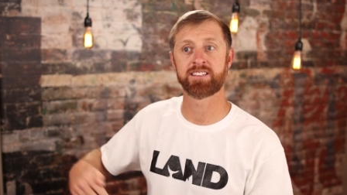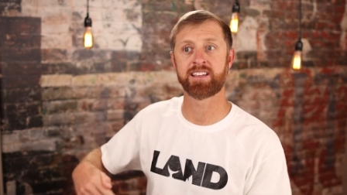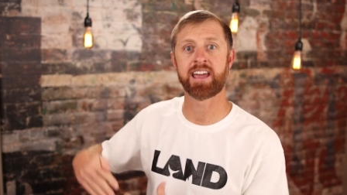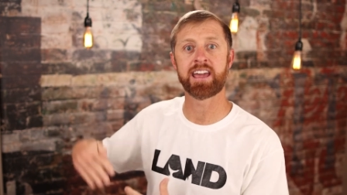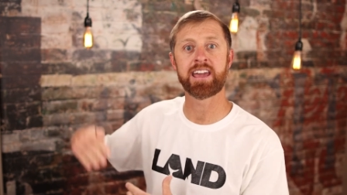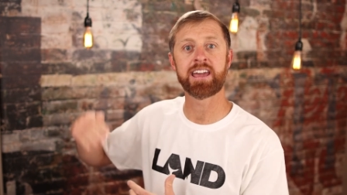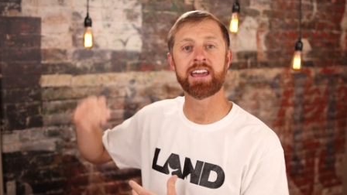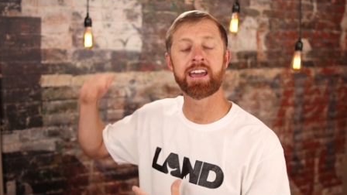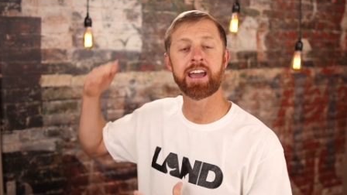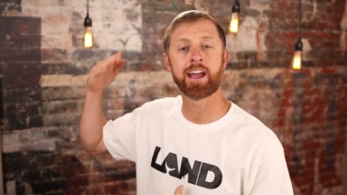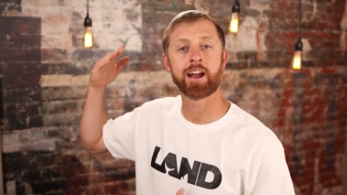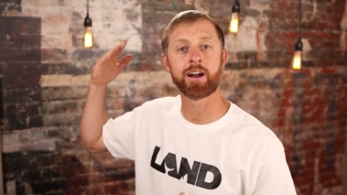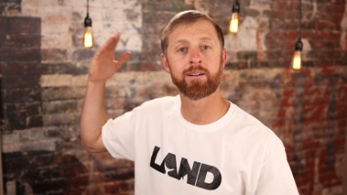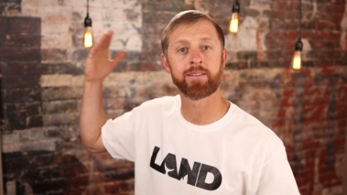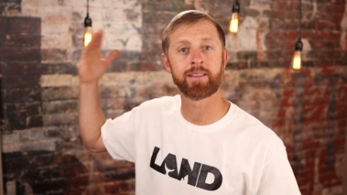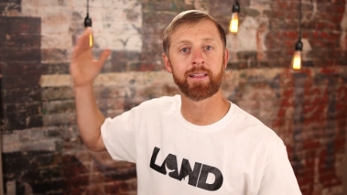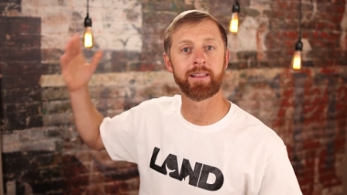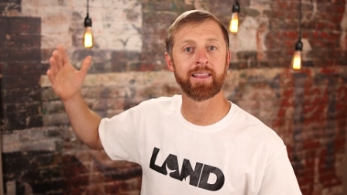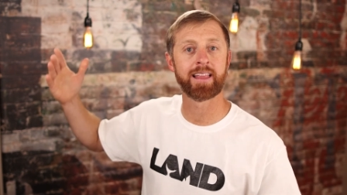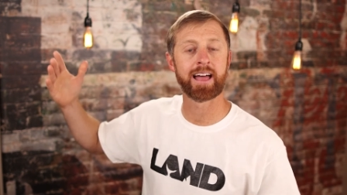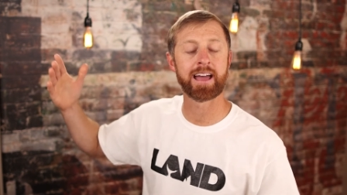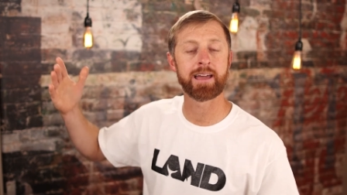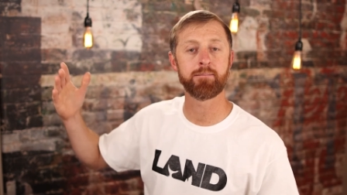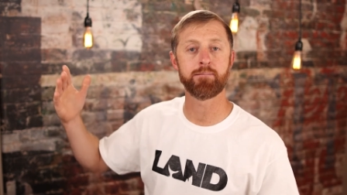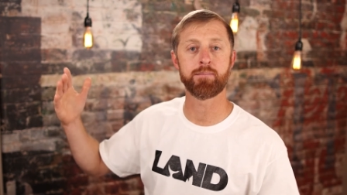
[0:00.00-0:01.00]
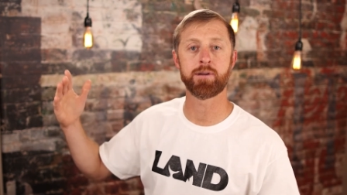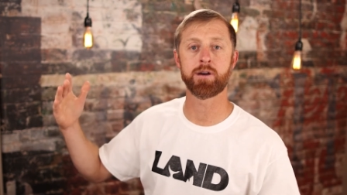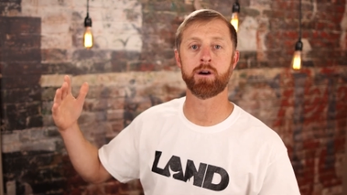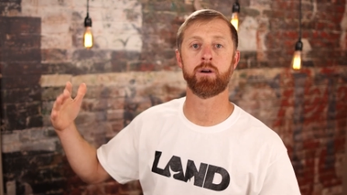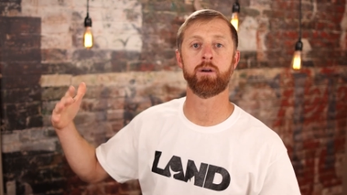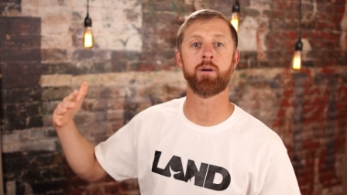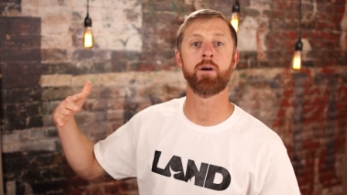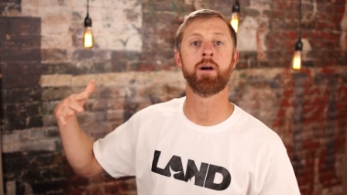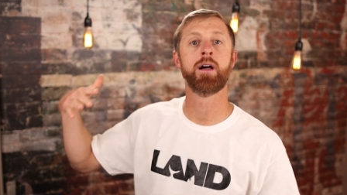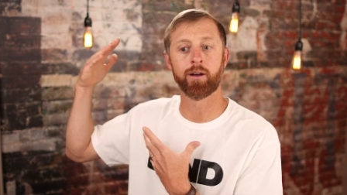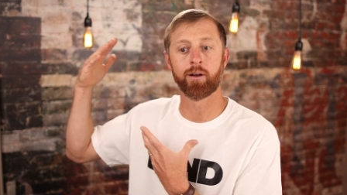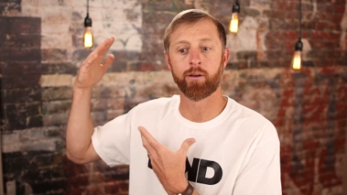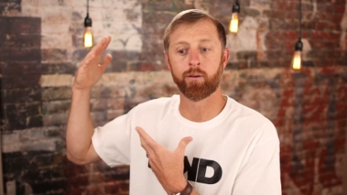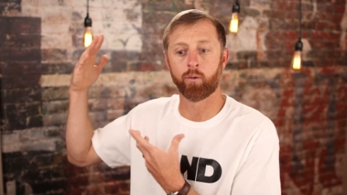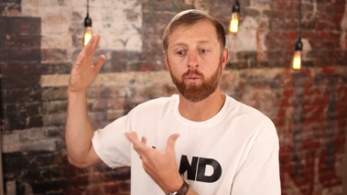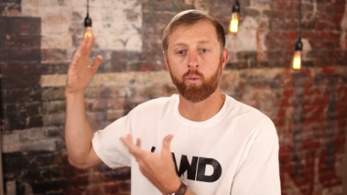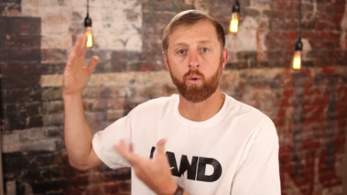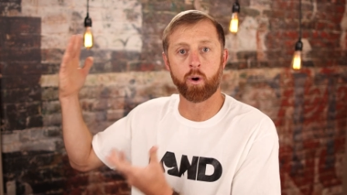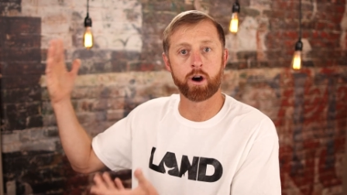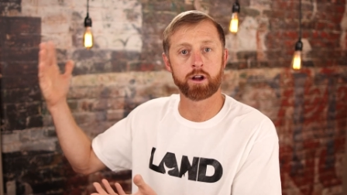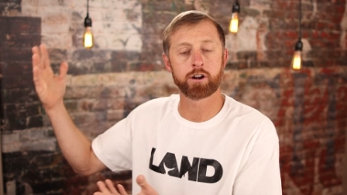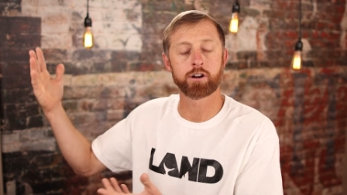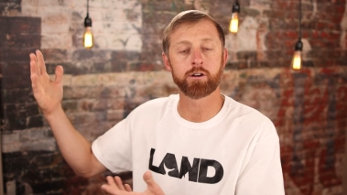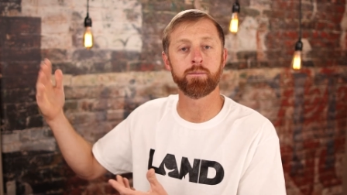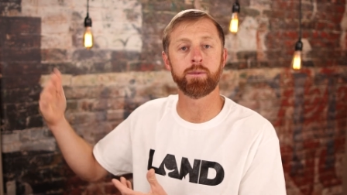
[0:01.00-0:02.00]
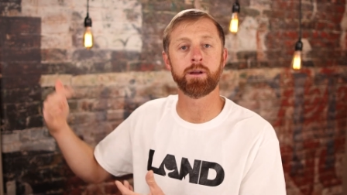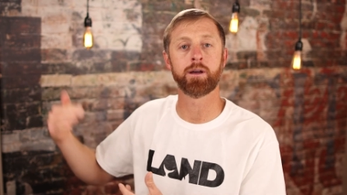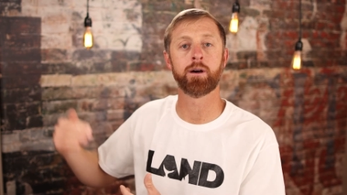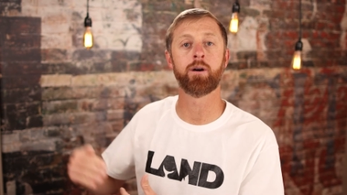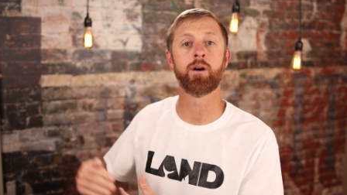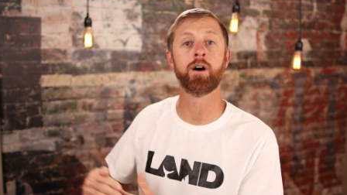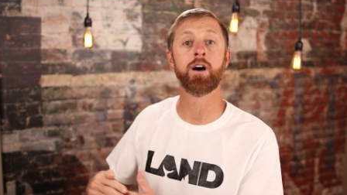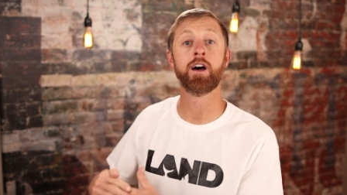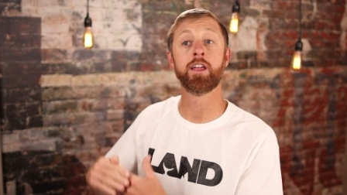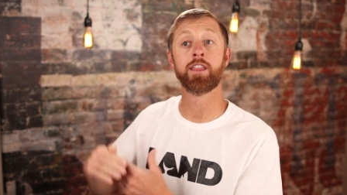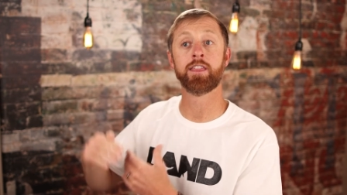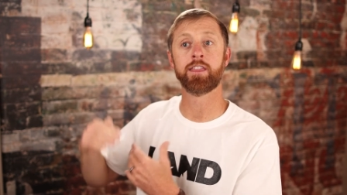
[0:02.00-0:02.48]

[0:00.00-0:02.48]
taking care of the light bill, the water bill,